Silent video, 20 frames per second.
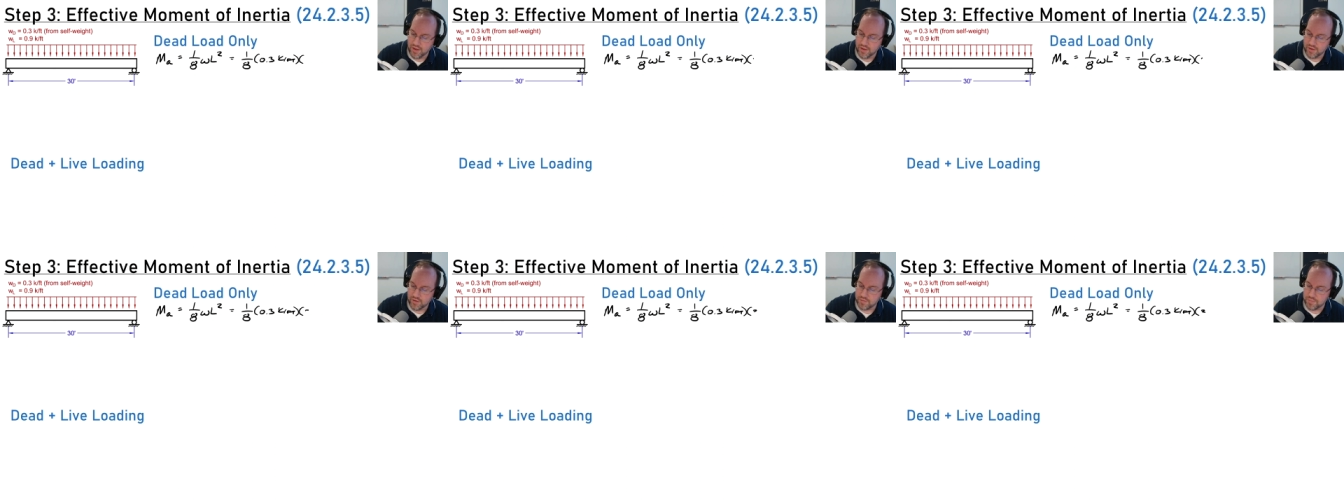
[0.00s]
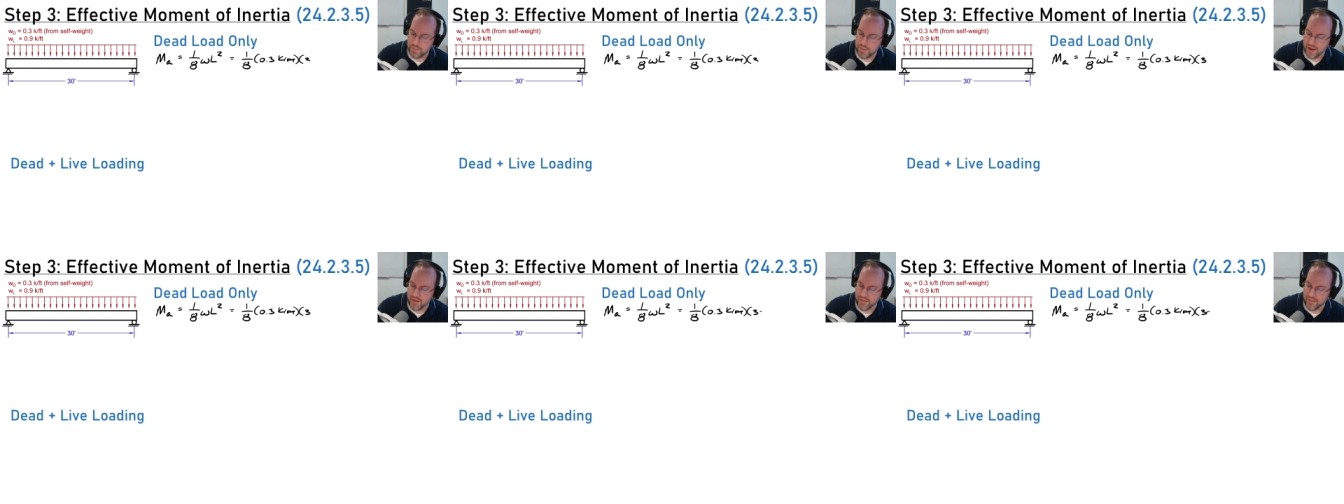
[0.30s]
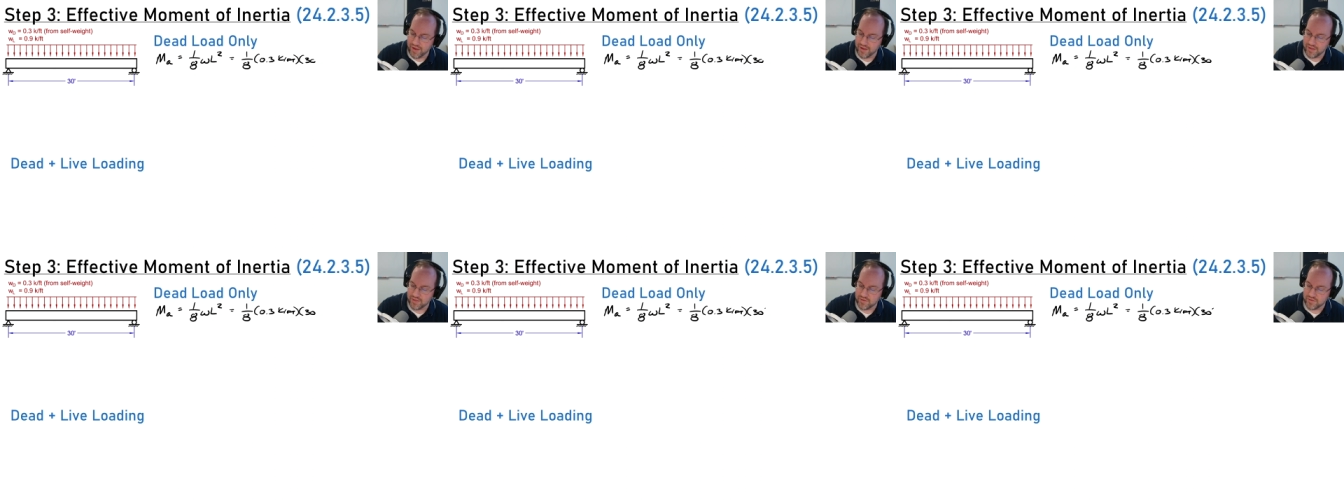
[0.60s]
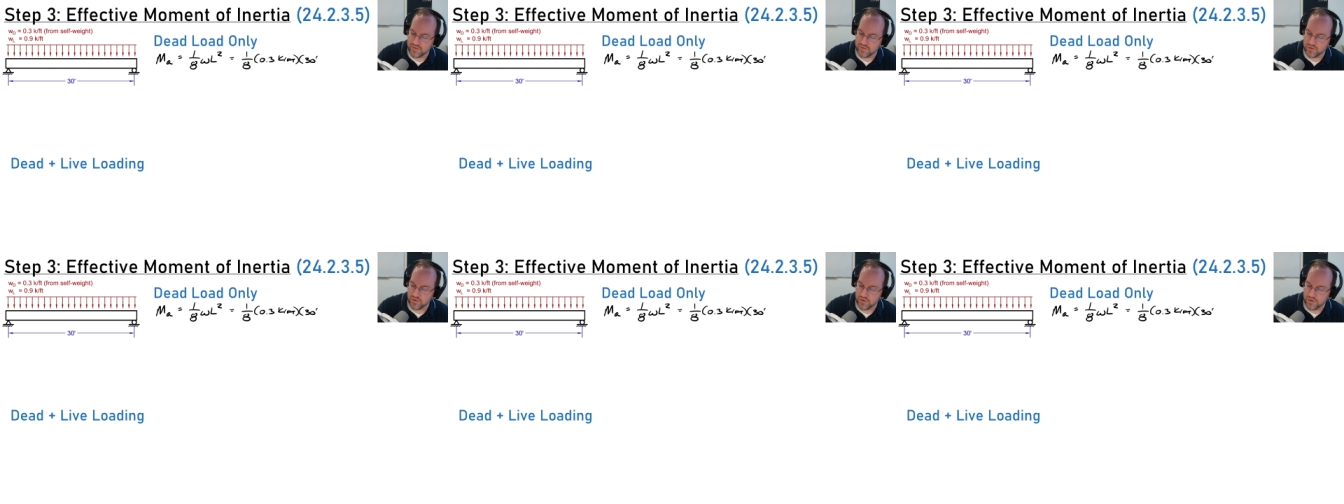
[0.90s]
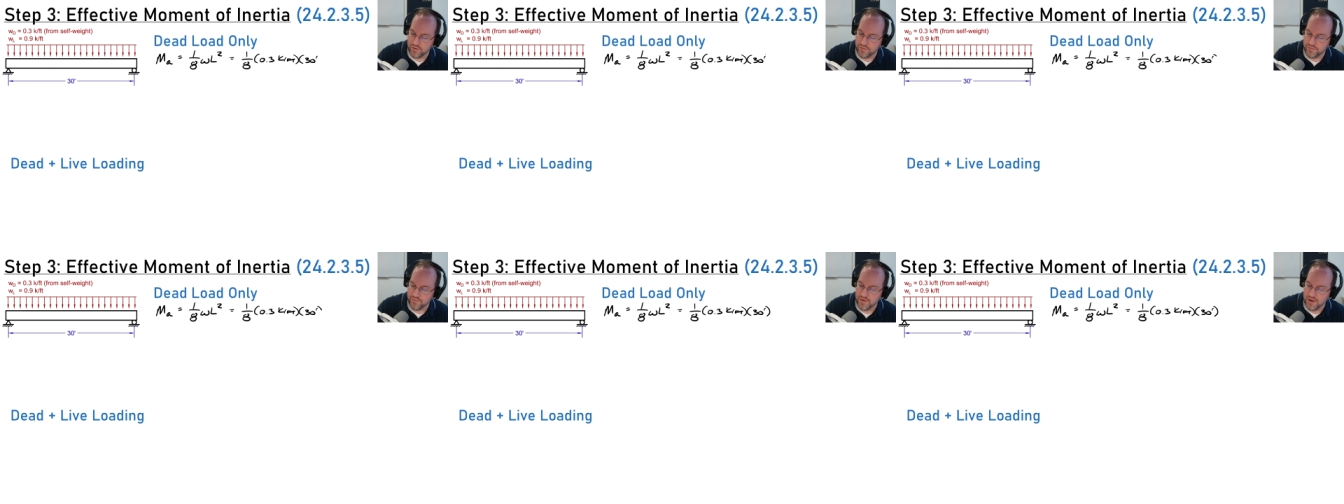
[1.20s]
Span length is
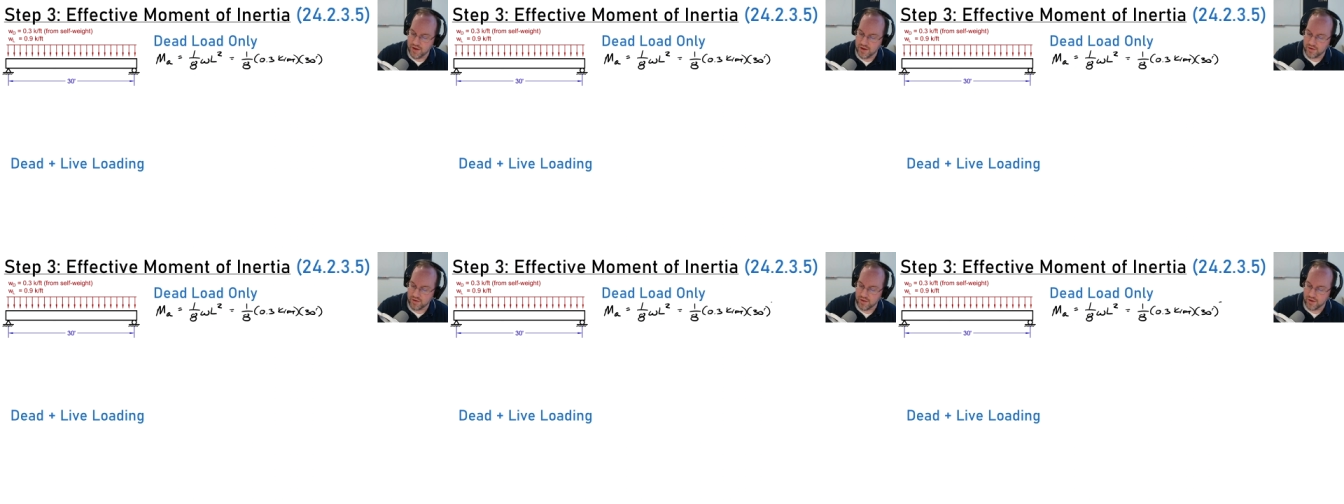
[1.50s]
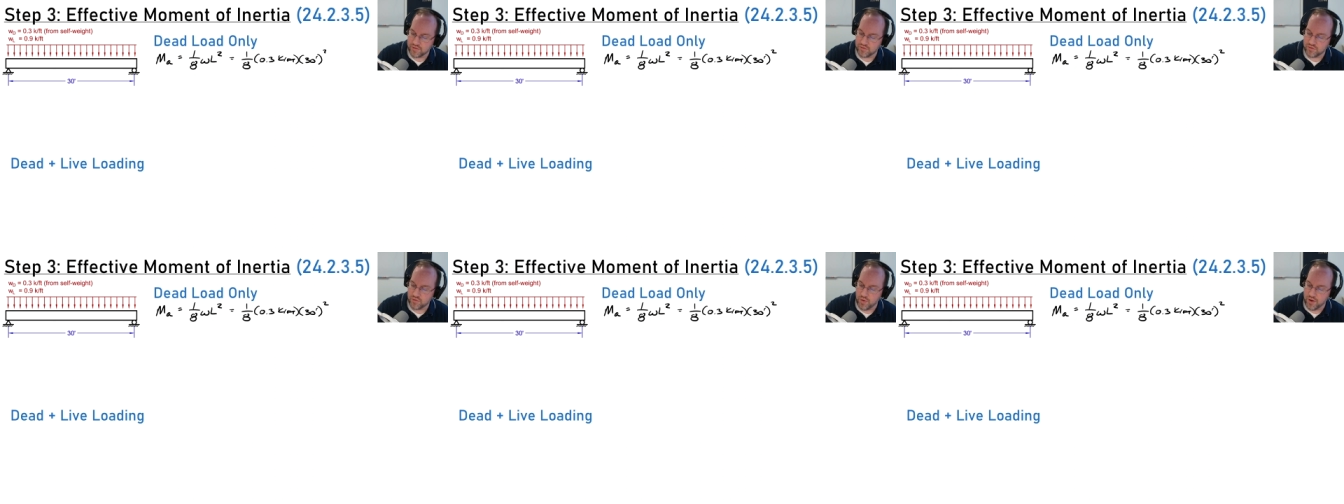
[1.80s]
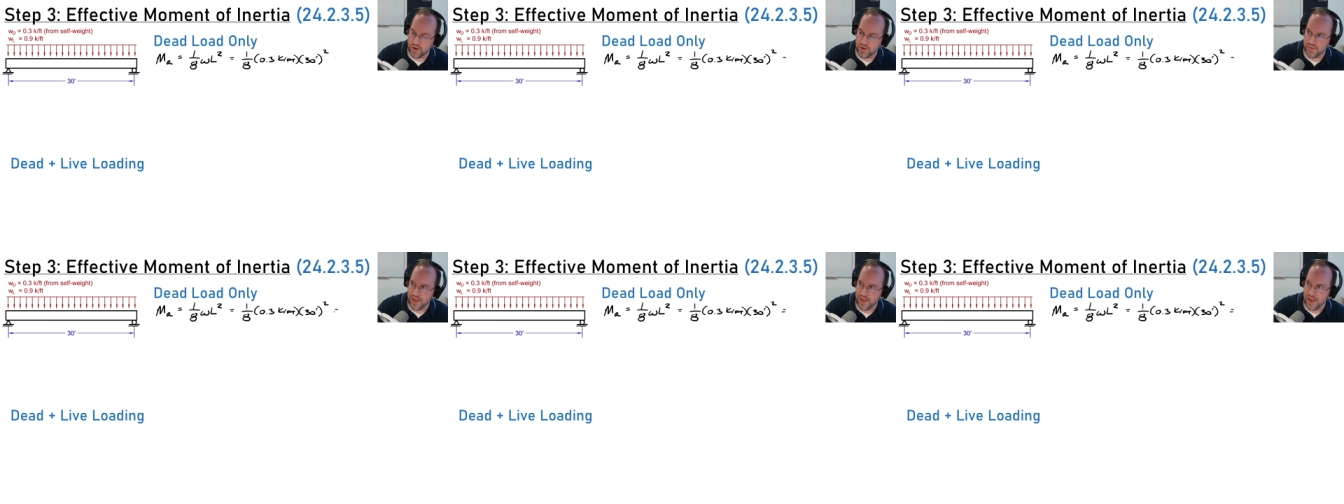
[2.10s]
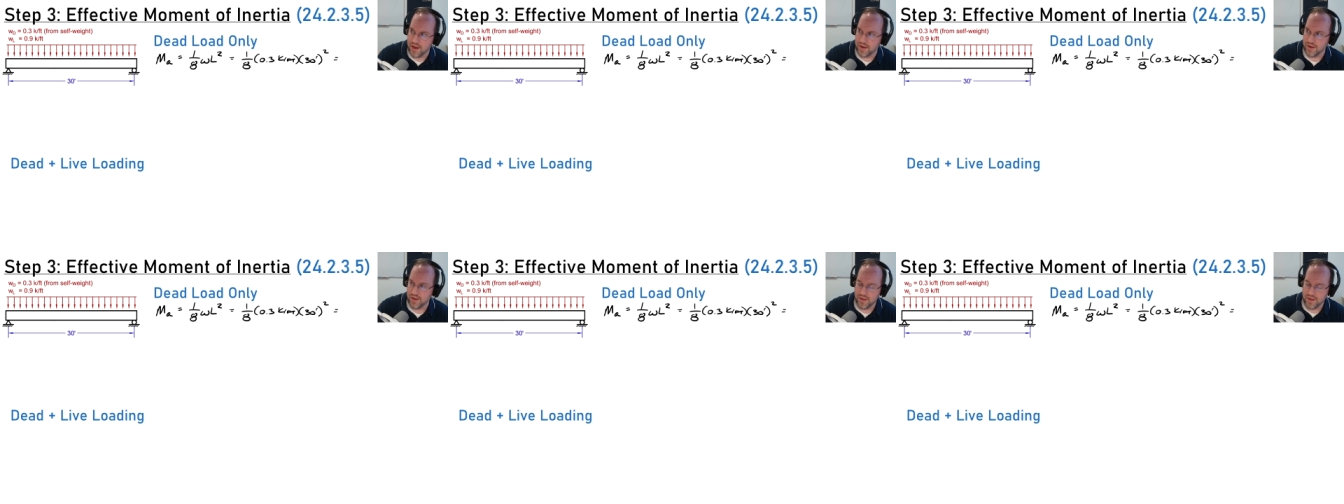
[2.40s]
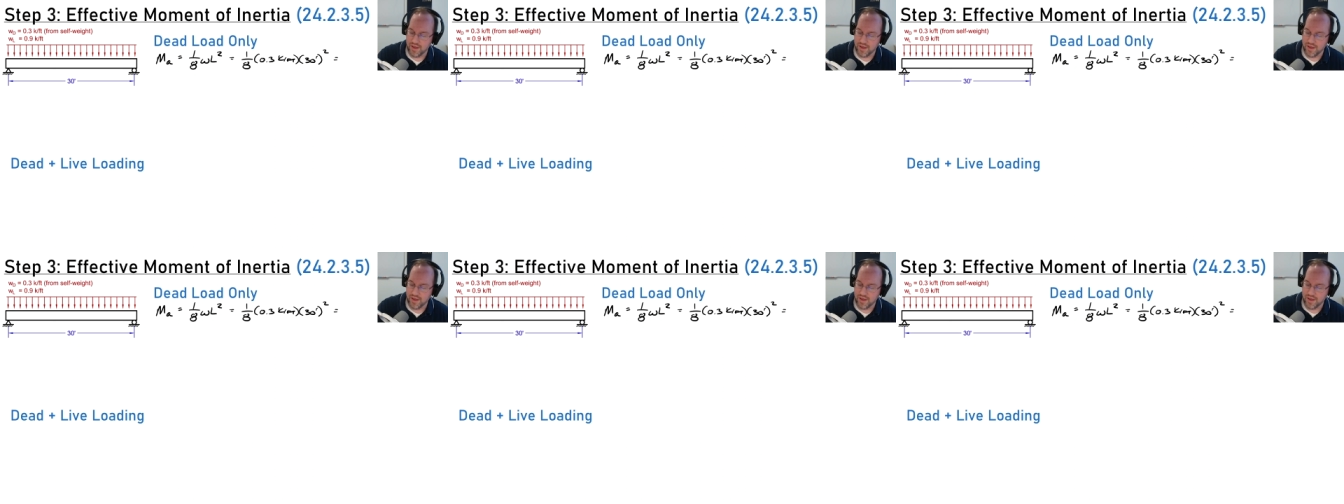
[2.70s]
30 feet. Got to square that.